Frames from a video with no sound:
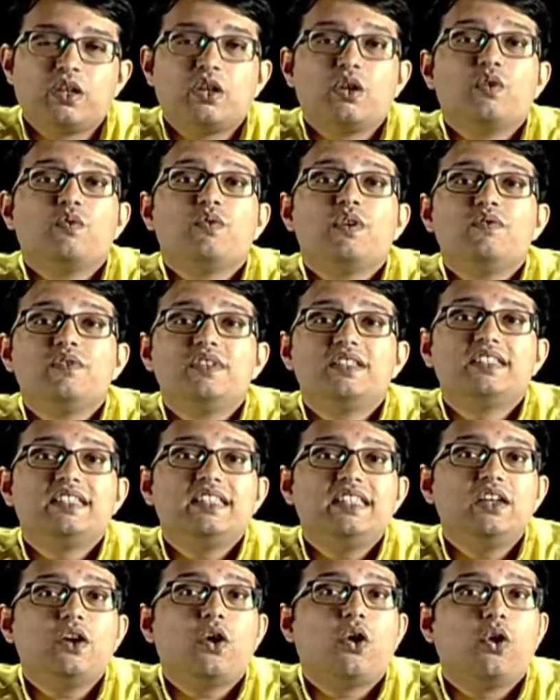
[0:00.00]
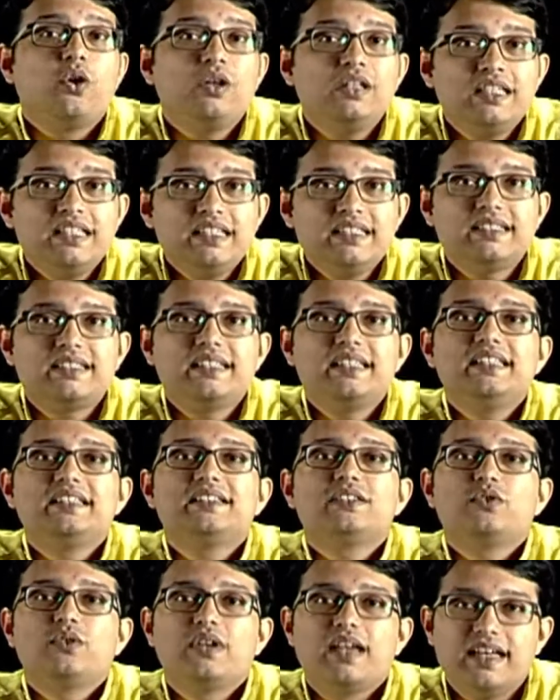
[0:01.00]
When we see all these things
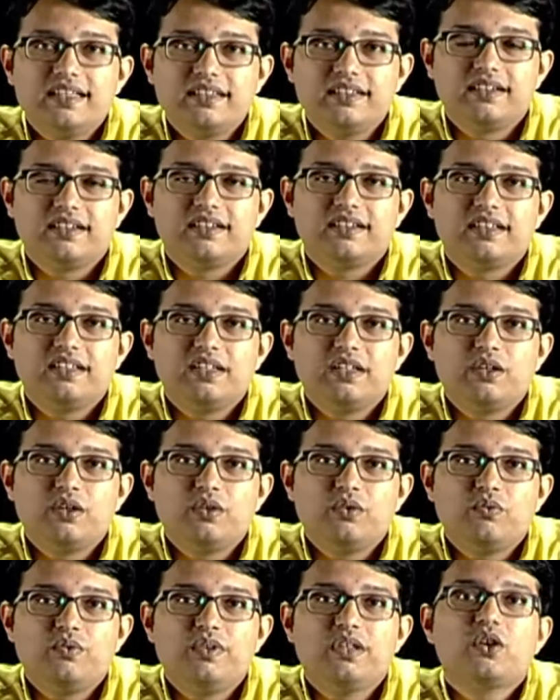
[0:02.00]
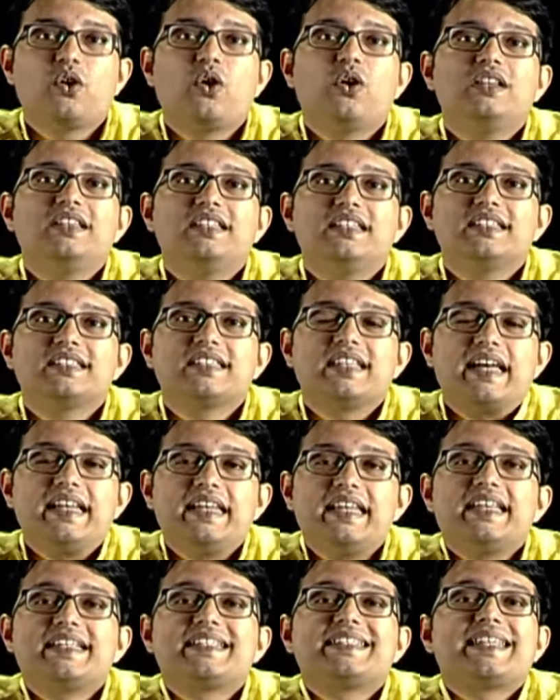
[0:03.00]
together, we call this an
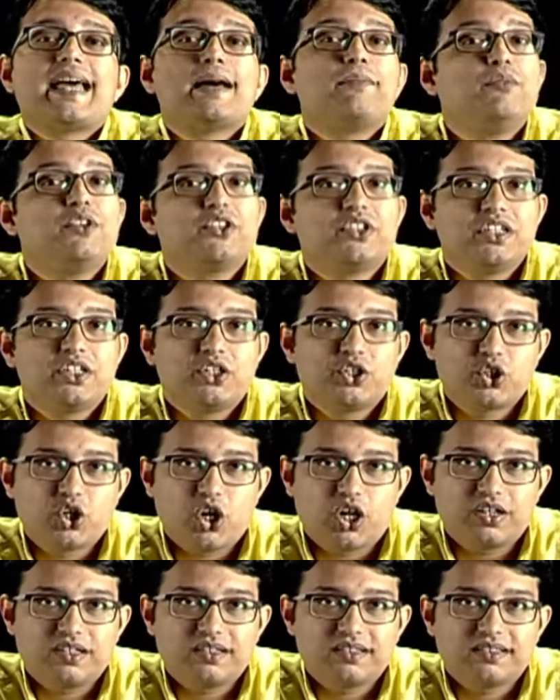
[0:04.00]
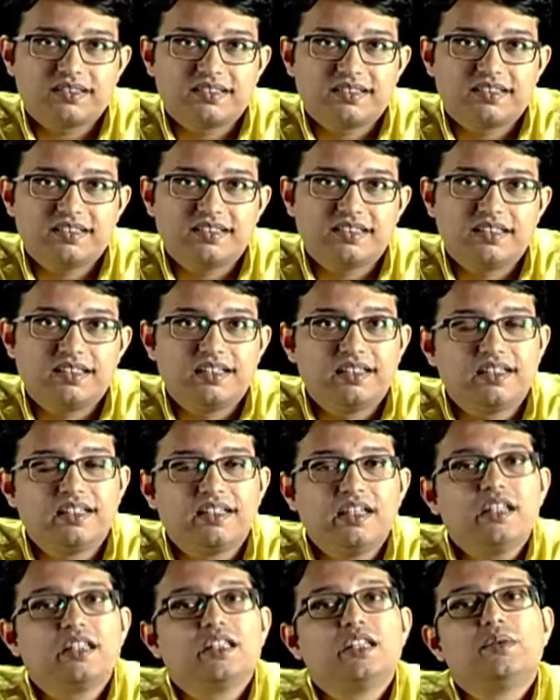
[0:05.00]
establishing shot.
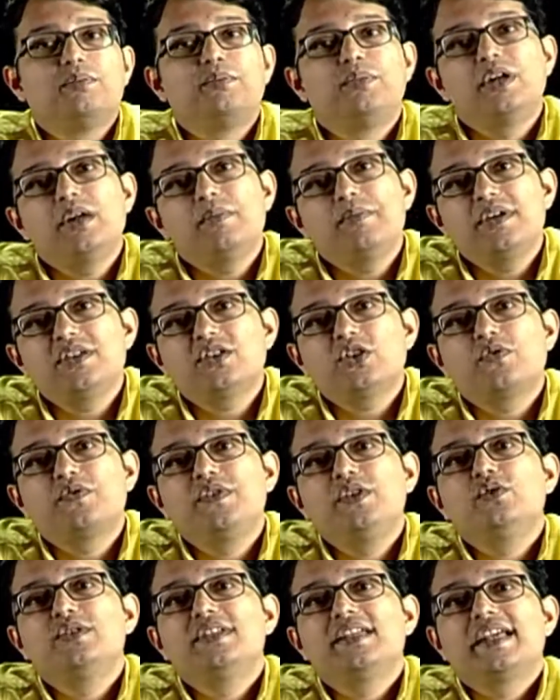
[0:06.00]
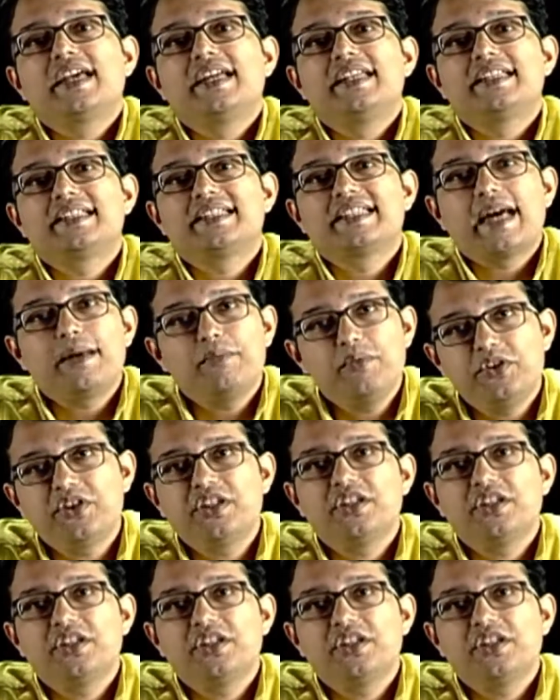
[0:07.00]
The purpose of using an establishing